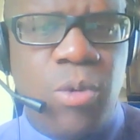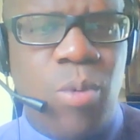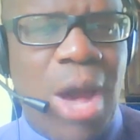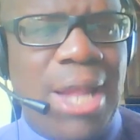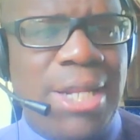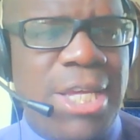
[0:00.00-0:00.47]

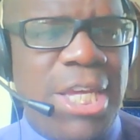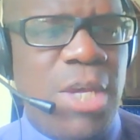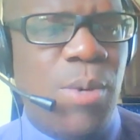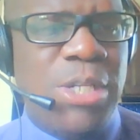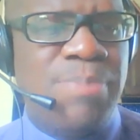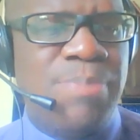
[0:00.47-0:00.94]
while
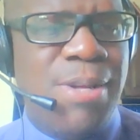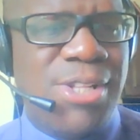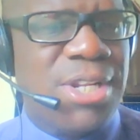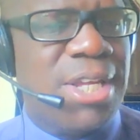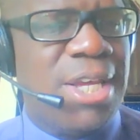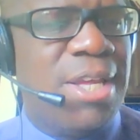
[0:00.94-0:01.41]
he was
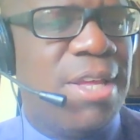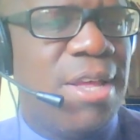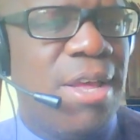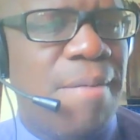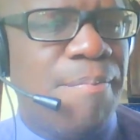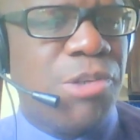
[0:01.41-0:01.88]
busily
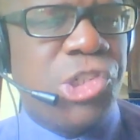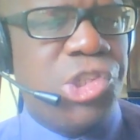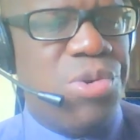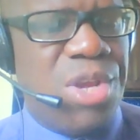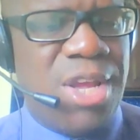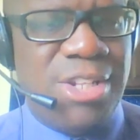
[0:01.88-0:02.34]

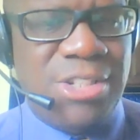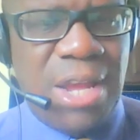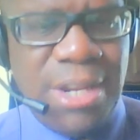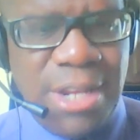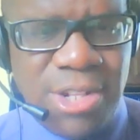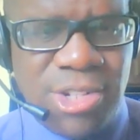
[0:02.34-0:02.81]
pursuing his
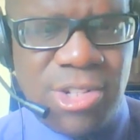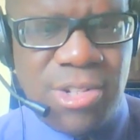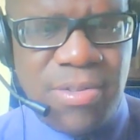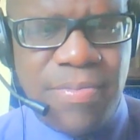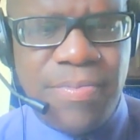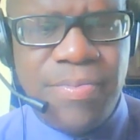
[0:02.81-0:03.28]
studies.